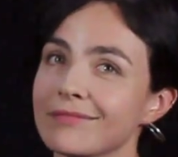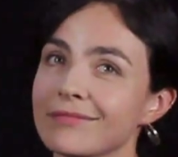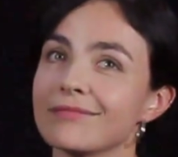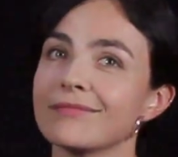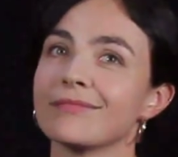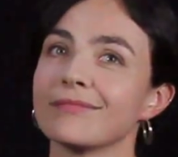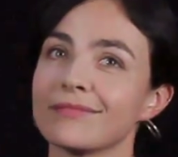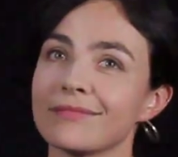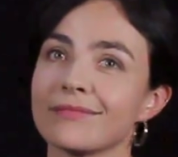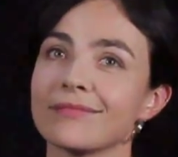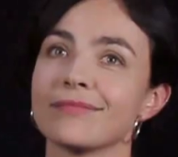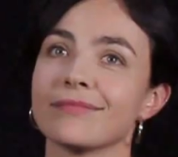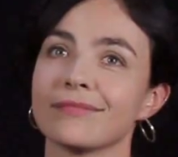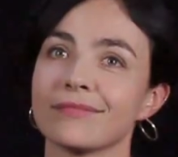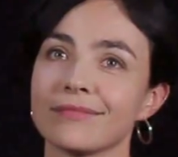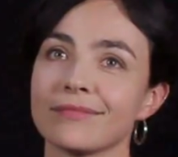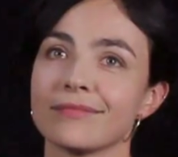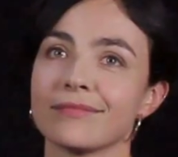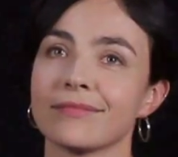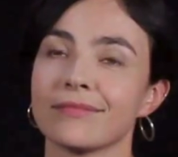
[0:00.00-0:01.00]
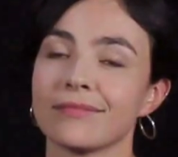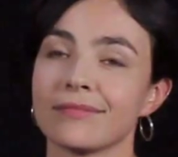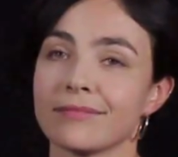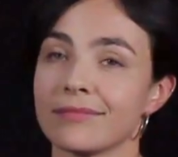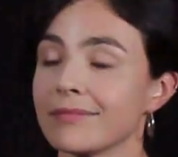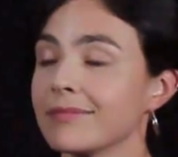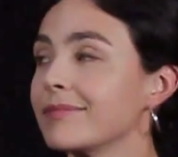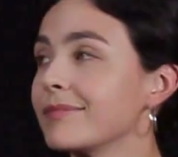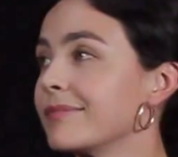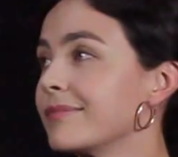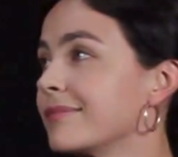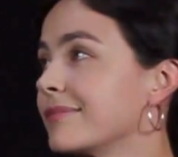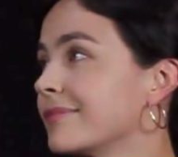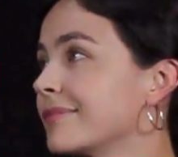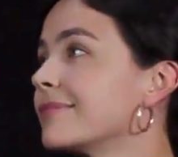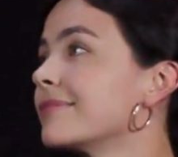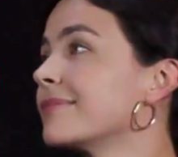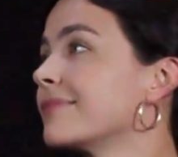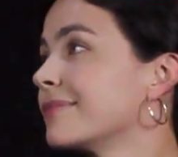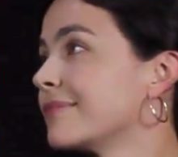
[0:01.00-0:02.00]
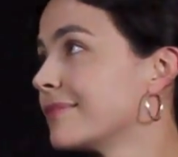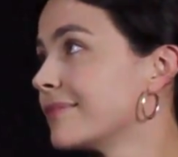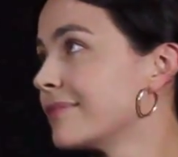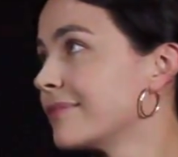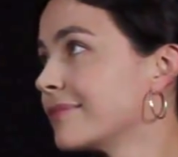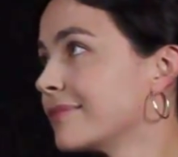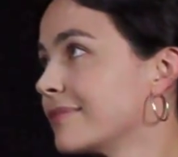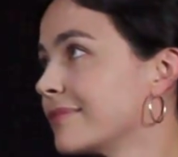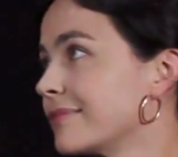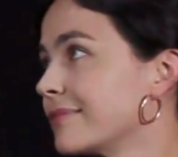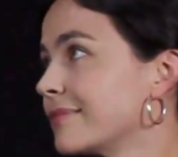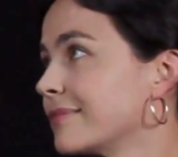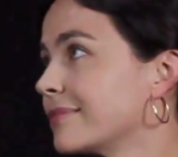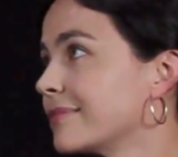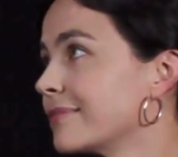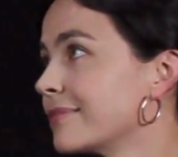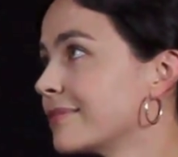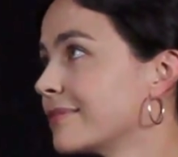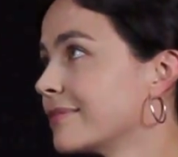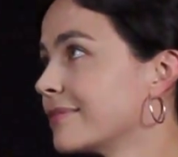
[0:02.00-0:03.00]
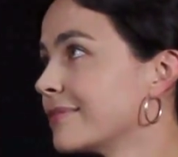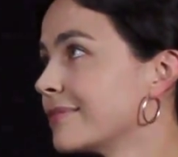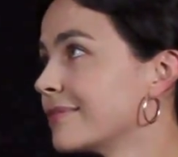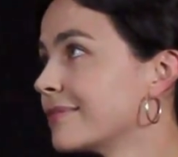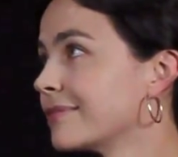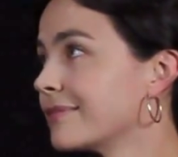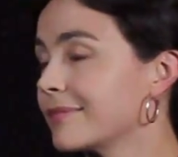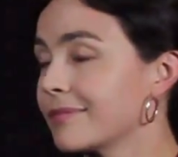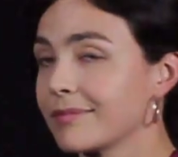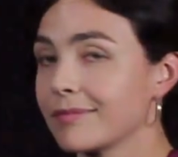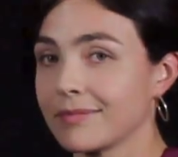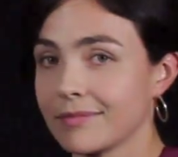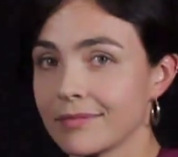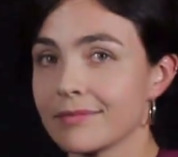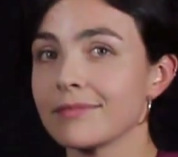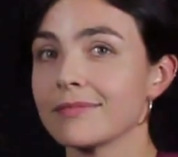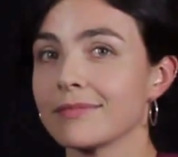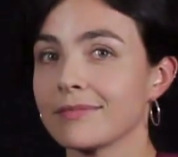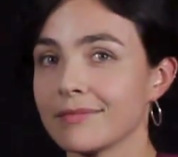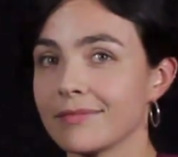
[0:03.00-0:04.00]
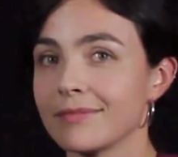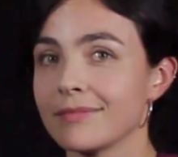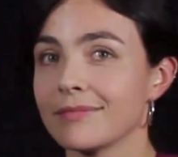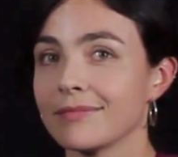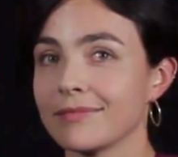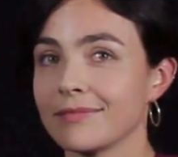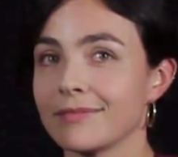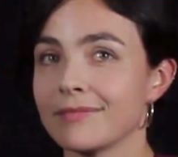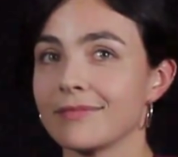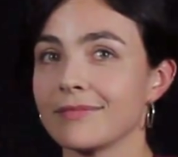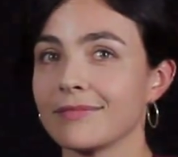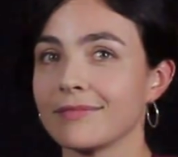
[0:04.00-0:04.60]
The person shown says nothing.